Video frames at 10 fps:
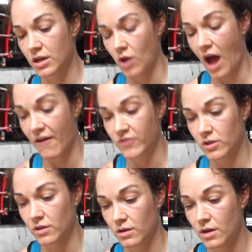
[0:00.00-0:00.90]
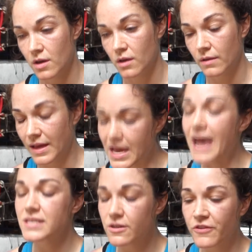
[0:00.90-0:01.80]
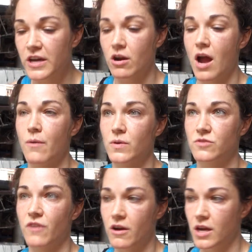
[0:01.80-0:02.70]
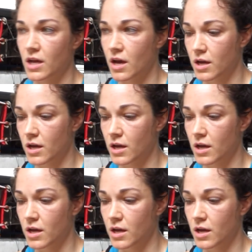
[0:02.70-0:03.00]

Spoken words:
and you have to, as a fighter, I was very